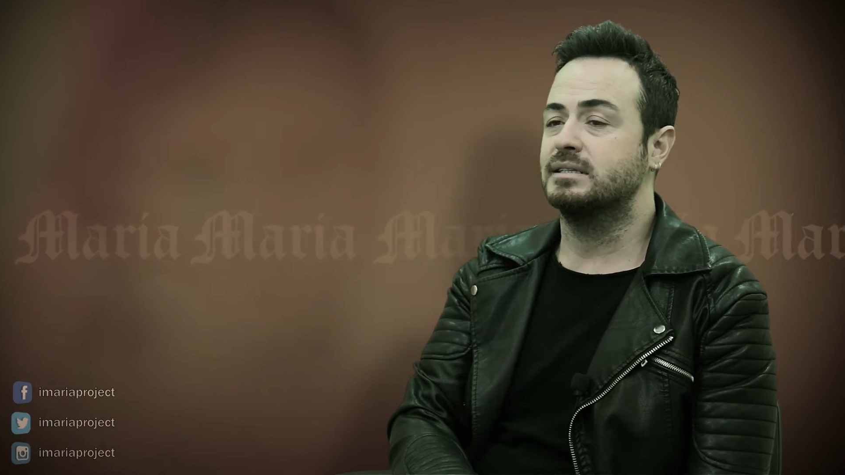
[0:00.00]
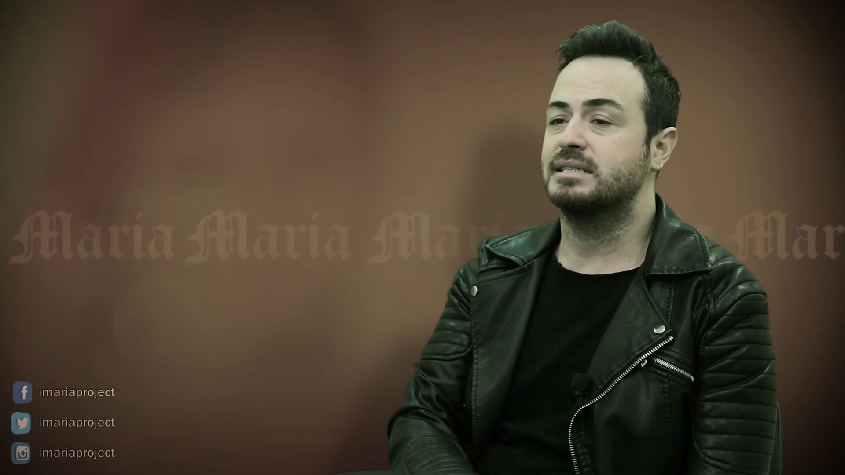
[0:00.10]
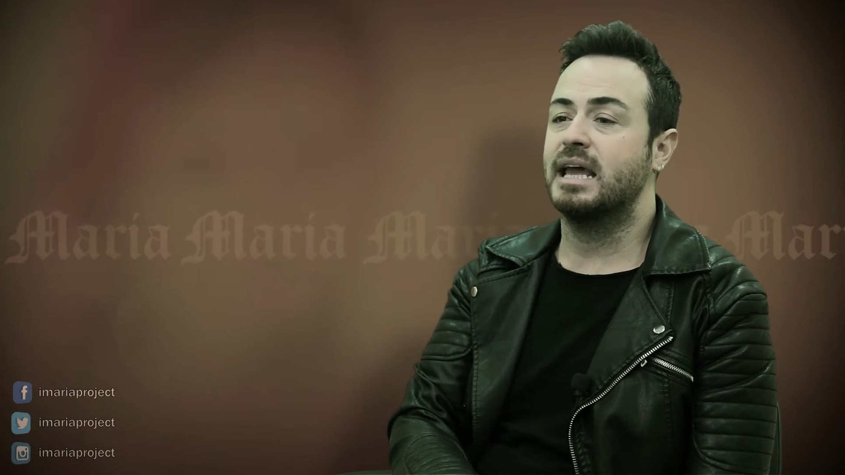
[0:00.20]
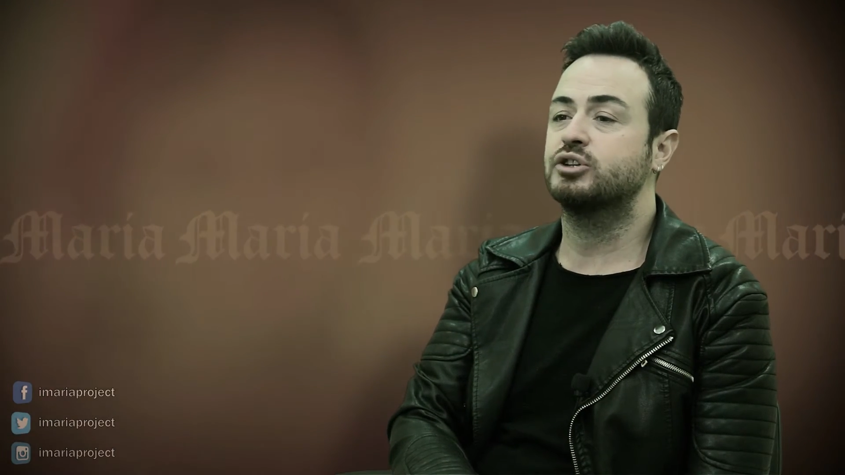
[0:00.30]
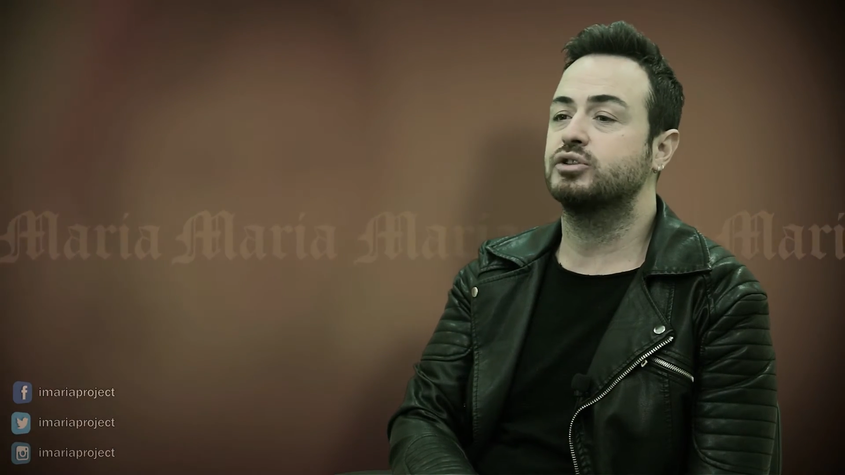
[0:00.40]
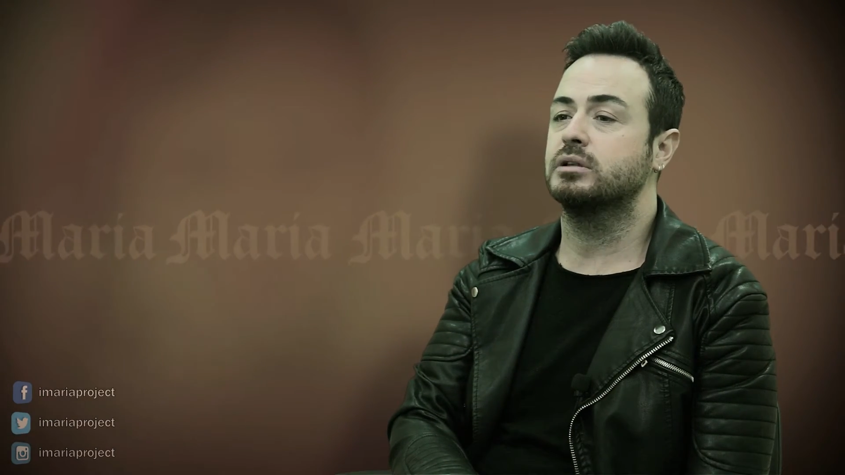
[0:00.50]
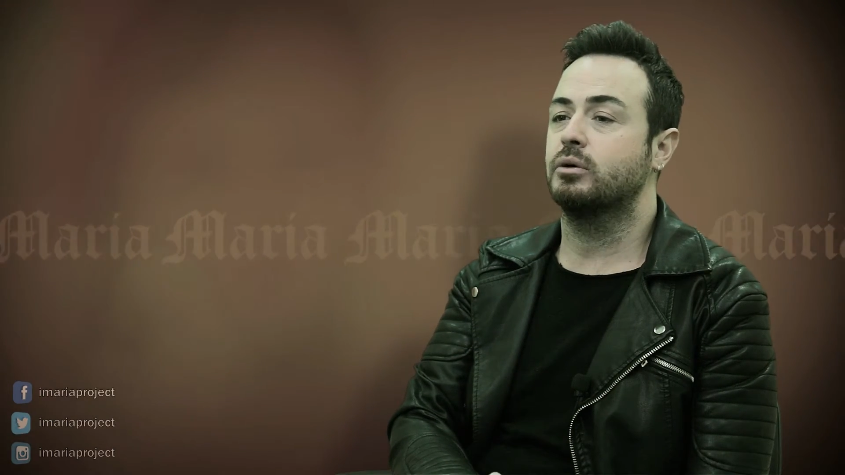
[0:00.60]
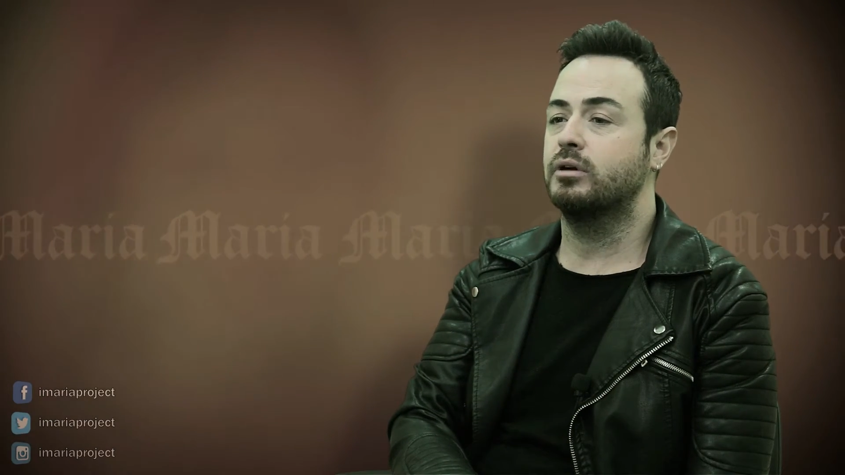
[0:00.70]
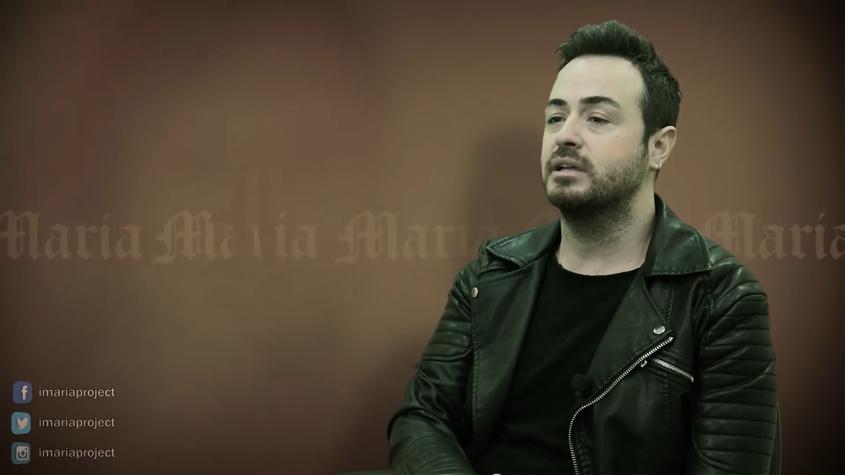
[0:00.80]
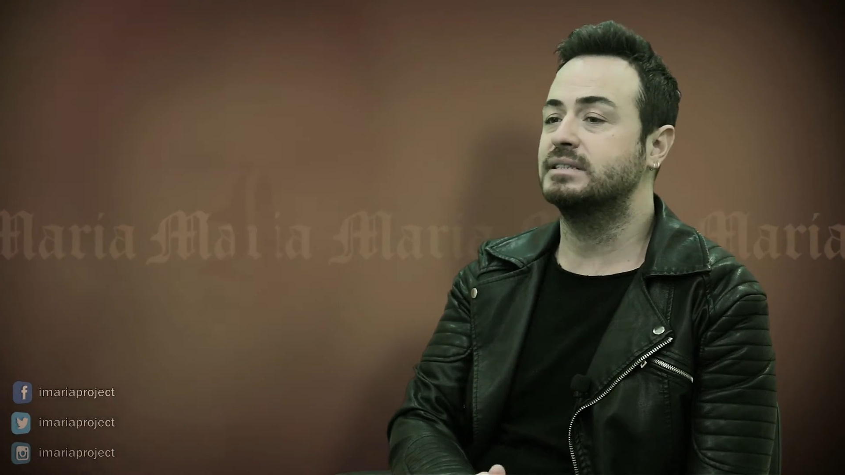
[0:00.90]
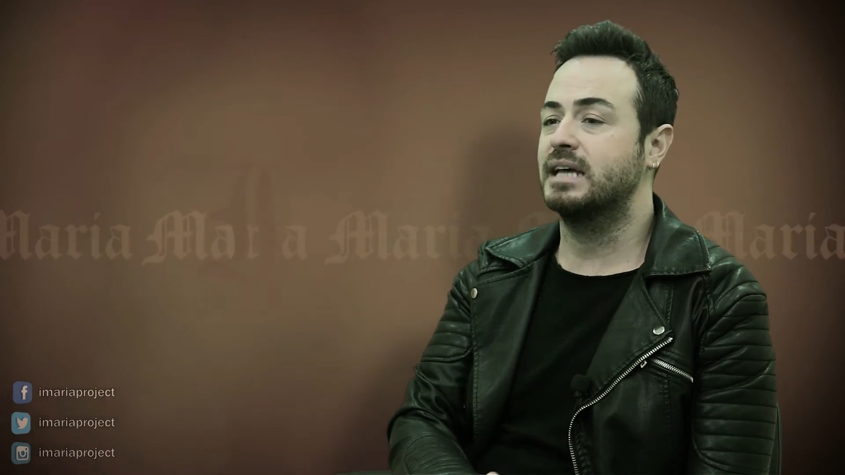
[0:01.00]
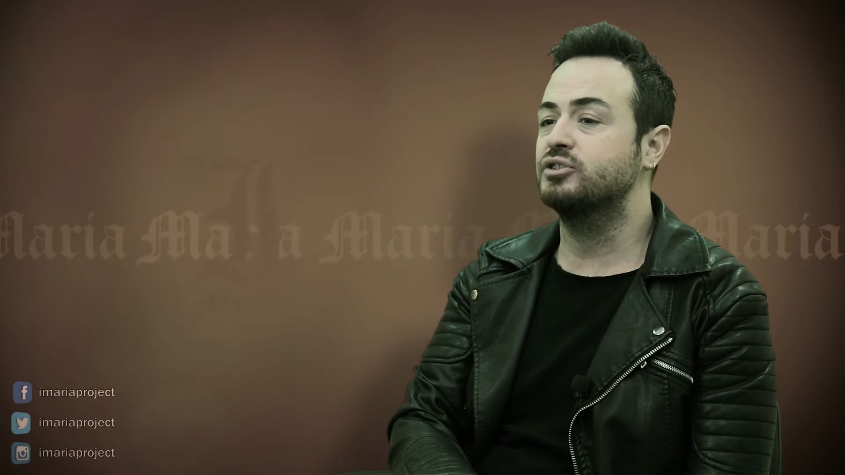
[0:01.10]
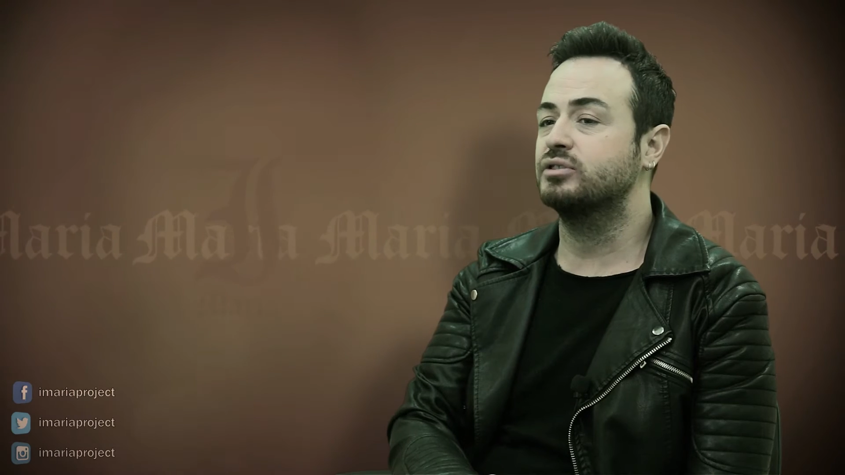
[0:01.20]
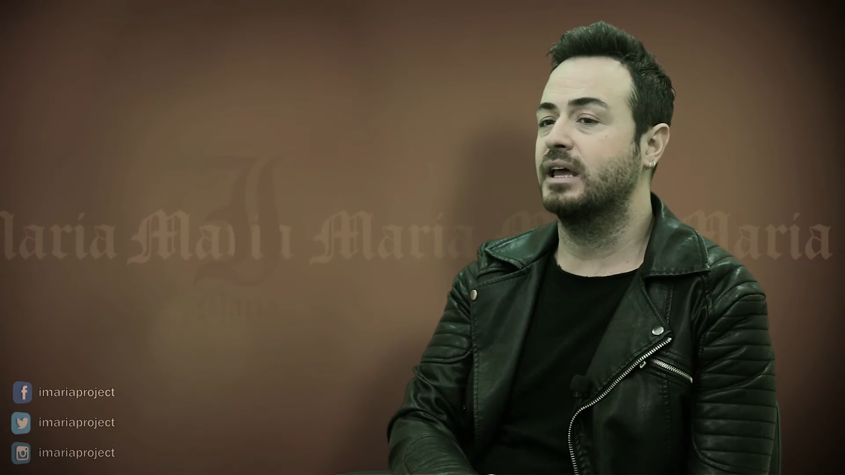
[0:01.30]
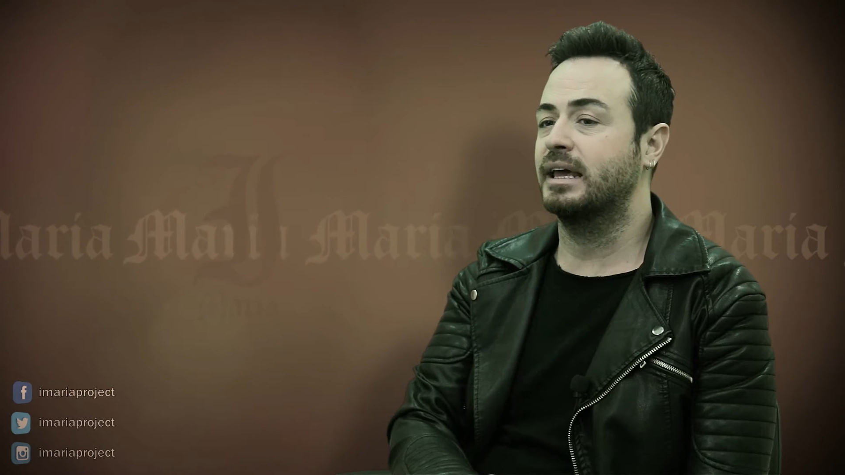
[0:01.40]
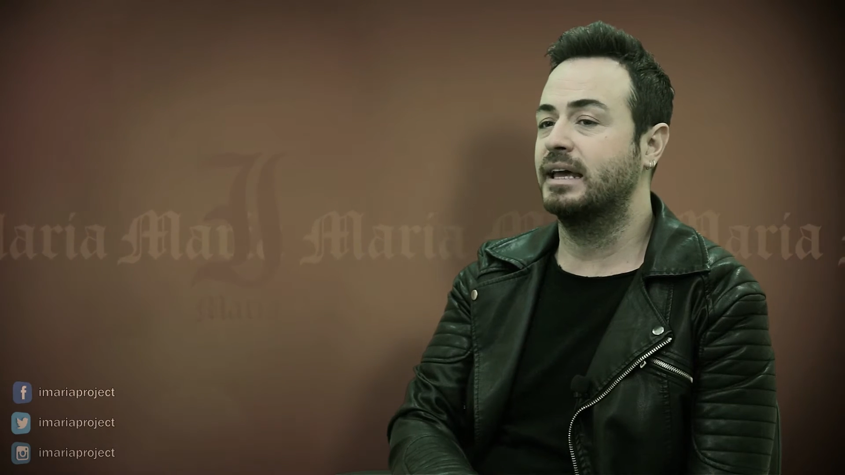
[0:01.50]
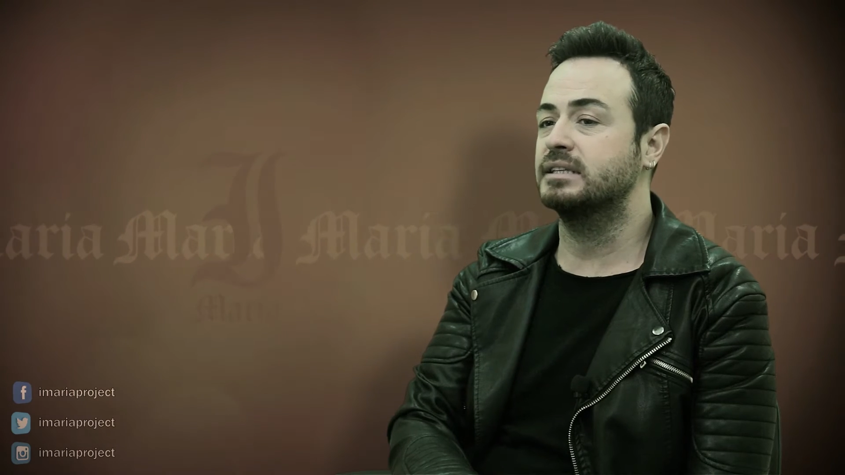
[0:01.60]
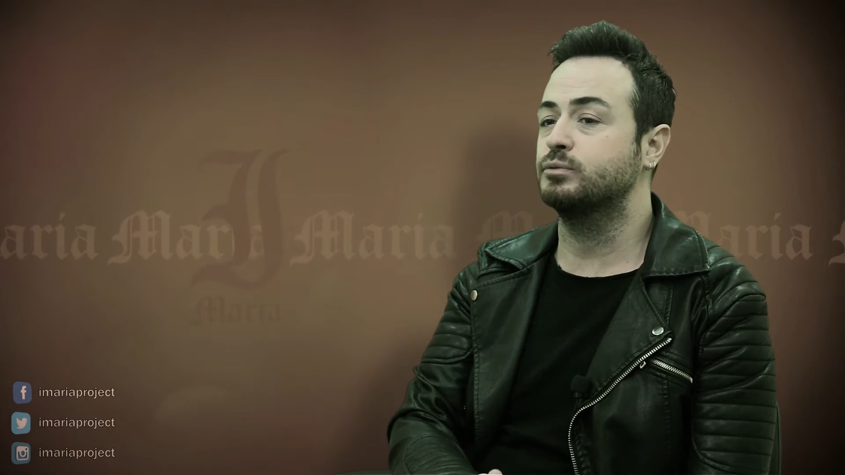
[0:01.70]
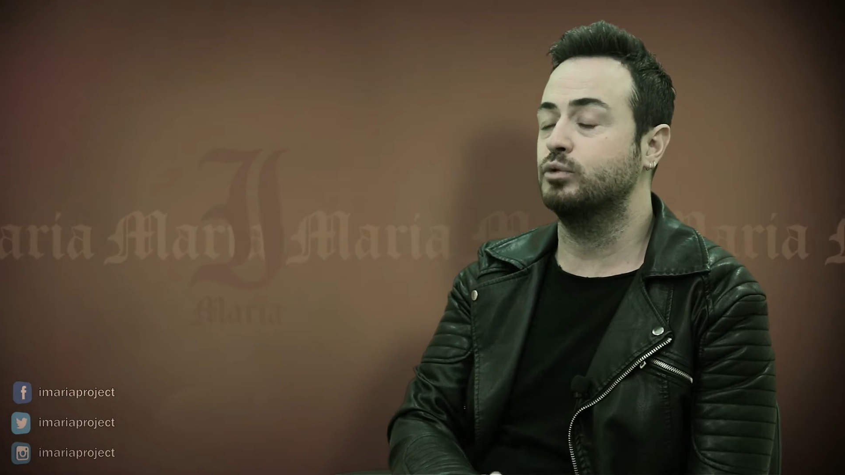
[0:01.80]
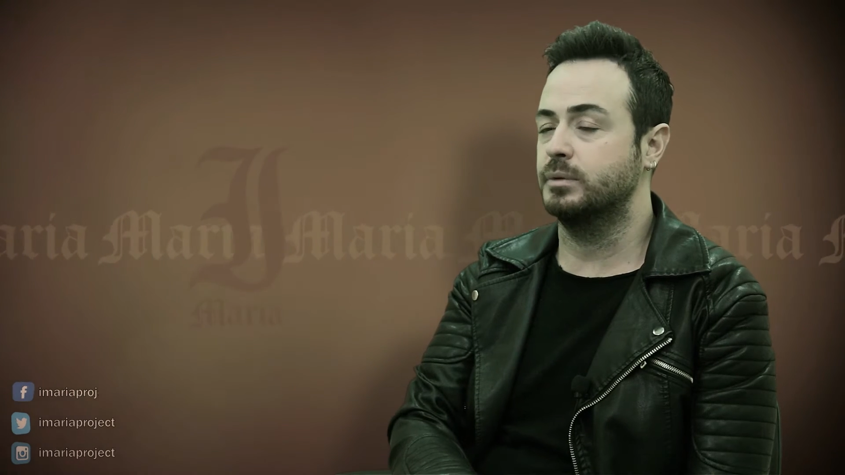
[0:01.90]
sexual orientation
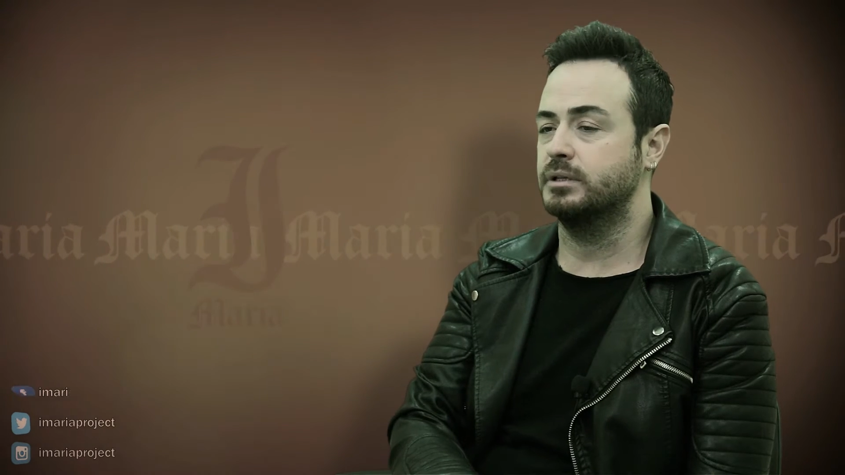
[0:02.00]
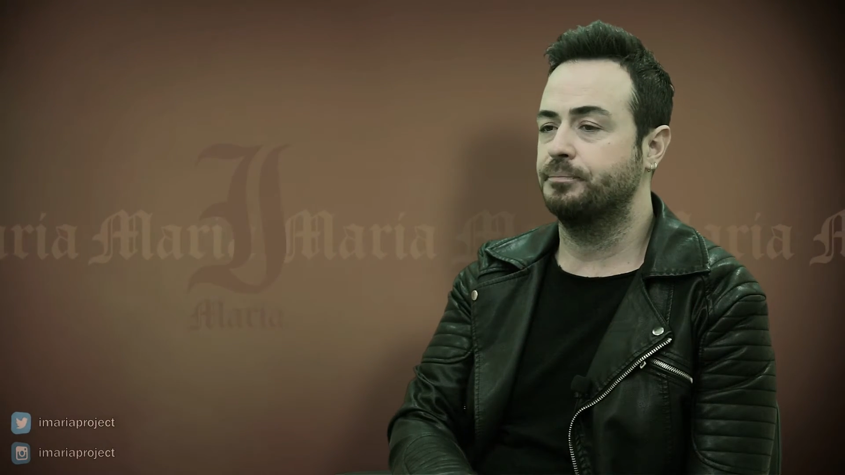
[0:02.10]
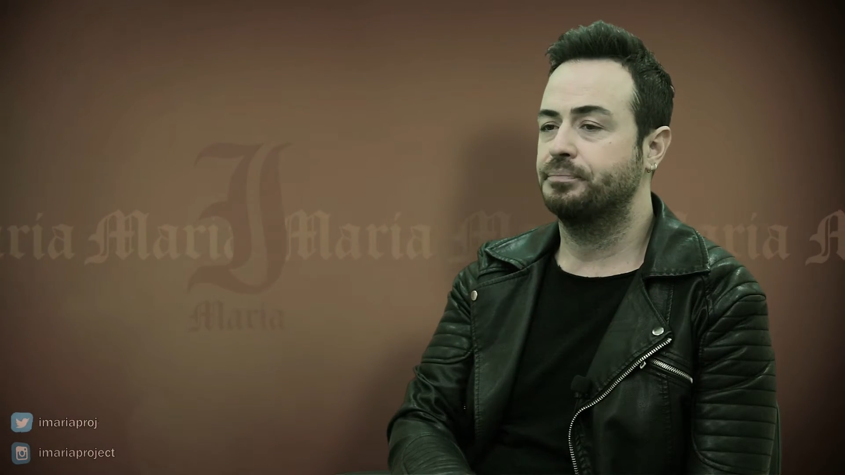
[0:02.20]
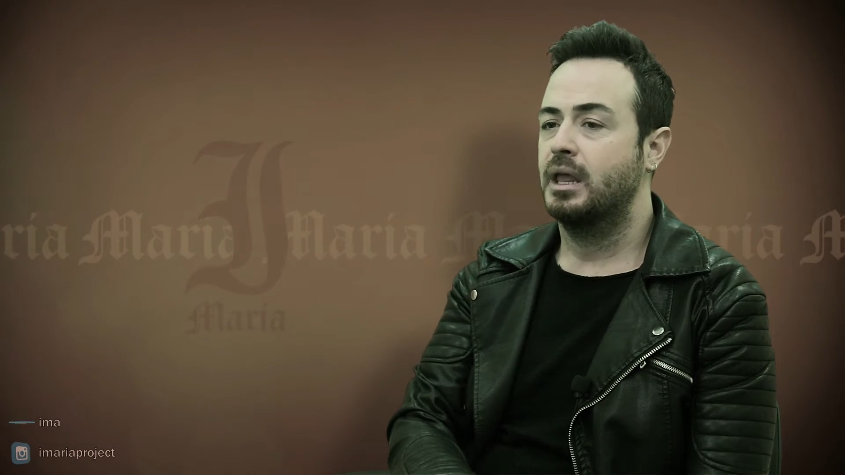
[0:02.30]
against women.